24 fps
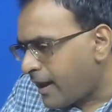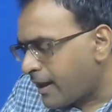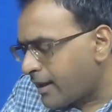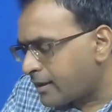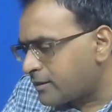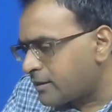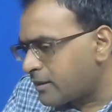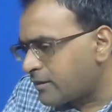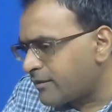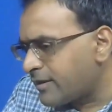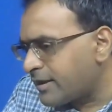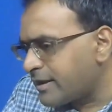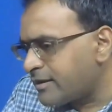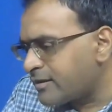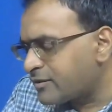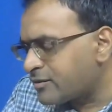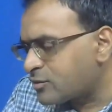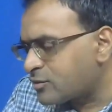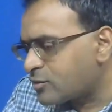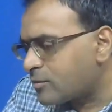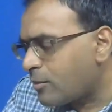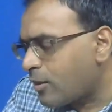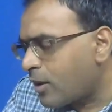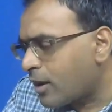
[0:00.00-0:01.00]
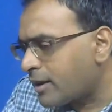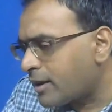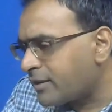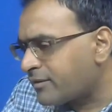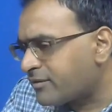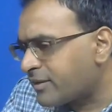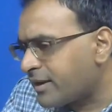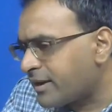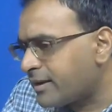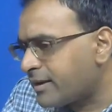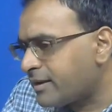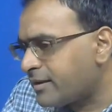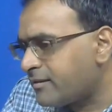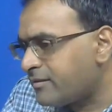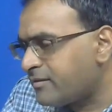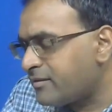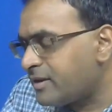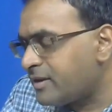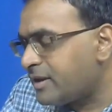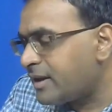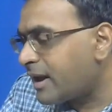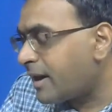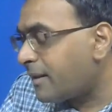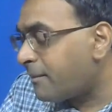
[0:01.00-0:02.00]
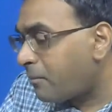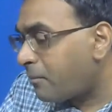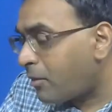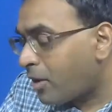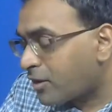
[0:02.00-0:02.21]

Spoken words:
Another way is to modify via